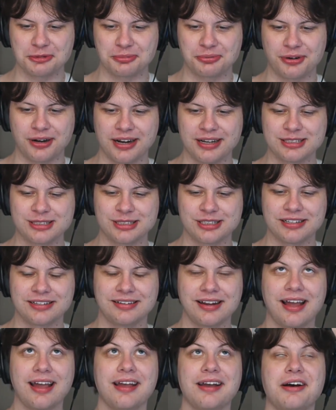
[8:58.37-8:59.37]
price the
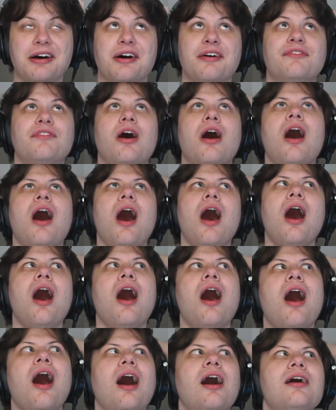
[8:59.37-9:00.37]
day of?
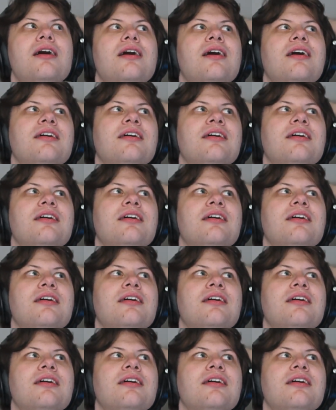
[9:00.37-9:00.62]
Ah!